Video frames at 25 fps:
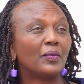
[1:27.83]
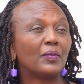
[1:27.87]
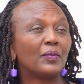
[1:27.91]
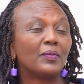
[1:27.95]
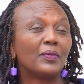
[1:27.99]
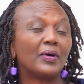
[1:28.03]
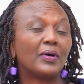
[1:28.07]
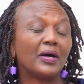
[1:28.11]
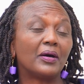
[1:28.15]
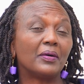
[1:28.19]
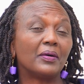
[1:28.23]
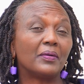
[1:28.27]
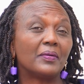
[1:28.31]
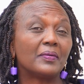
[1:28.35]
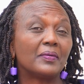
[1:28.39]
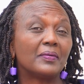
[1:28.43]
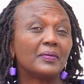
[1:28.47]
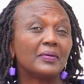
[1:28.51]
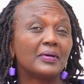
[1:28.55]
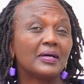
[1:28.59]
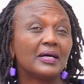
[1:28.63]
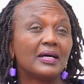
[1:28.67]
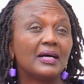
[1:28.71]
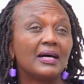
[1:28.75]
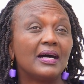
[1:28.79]
Wow.
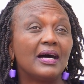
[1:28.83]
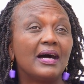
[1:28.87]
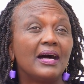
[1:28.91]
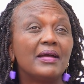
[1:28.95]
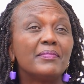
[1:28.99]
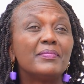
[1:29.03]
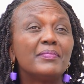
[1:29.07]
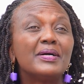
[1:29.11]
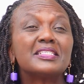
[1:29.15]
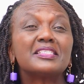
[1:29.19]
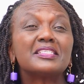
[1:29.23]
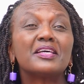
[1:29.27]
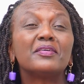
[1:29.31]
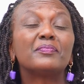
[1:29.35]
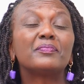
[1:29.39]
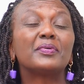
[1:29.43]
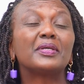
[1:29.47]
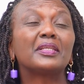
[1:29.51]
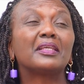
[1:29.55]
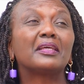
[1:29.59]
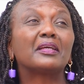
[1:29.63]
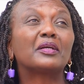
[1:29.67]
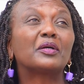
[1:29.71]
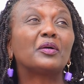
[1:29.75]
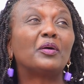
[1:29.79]
I must have been
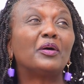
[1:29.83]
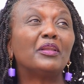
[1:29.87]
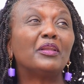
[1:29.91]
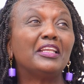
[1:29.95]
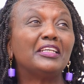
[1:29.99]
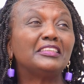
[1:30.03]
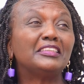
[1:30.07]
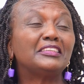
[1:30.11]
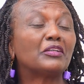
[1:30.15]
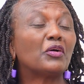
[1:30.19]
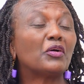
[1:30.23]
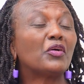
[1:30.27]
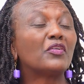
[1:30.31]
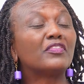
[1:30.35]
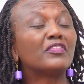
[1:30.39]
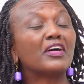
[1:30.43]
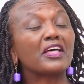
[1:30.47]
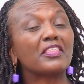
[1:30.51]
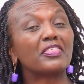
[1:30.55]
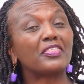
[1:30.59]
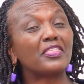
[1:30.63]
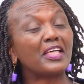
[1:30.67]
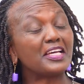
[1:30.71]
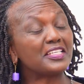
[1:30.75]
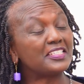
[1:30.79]
in college over
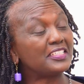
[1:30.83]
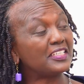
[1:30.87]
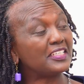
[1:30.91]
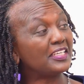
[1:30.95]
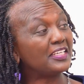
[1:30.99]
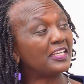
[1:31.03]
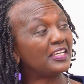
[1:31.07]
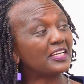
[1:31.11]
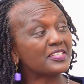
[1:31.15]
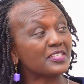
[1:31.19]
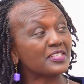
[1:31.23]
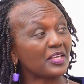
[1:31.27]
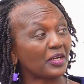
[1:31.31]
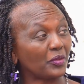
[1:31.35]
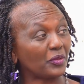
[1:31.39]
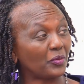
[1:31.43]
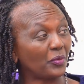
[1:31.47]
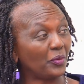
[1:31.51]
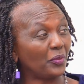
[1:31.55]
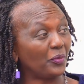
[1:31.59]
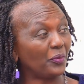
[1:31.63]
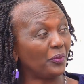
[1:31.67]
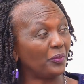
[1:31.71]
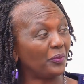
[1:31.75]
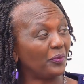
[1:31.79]
30 years
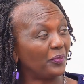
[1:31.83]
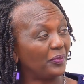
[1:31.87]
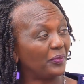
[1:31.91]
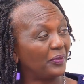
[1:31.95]
ago,